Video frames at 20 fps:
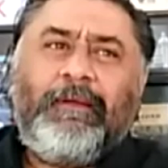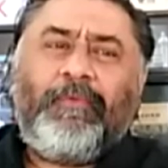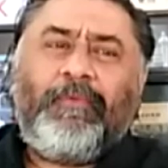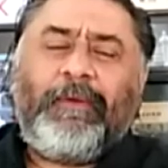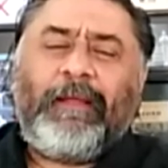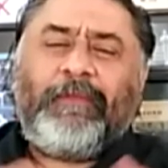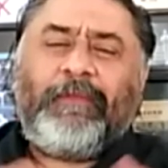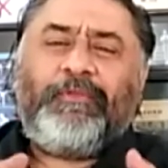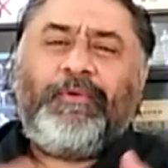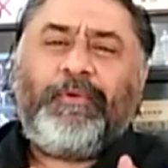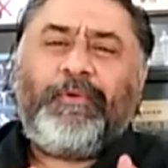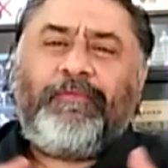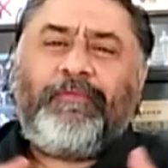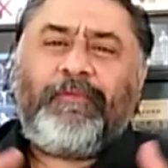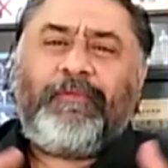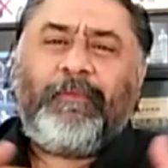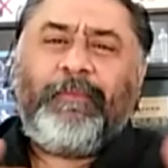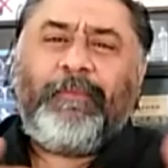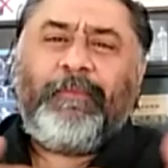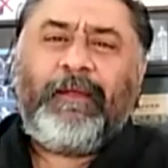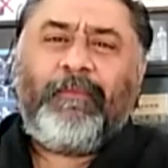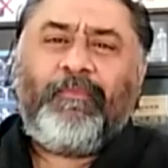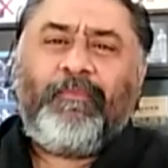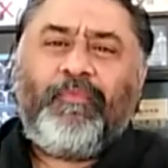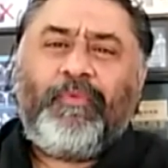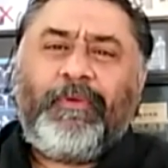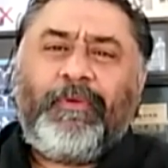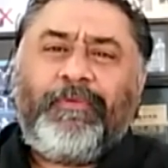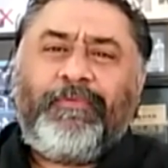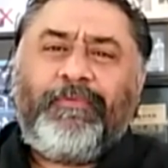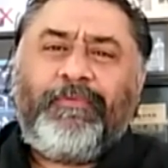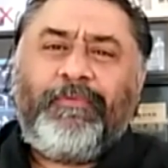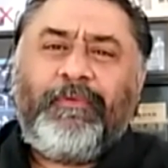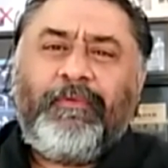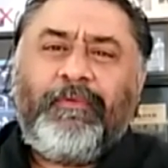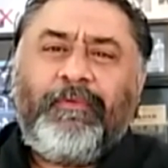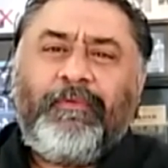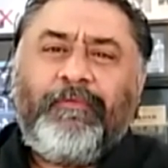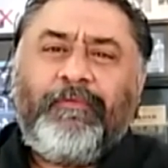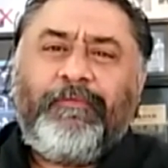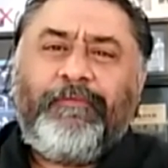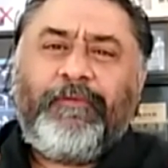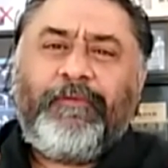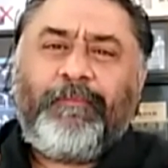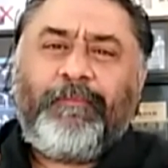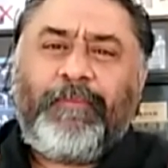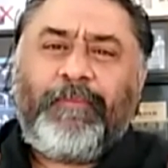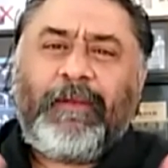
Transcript: what I took from him was foot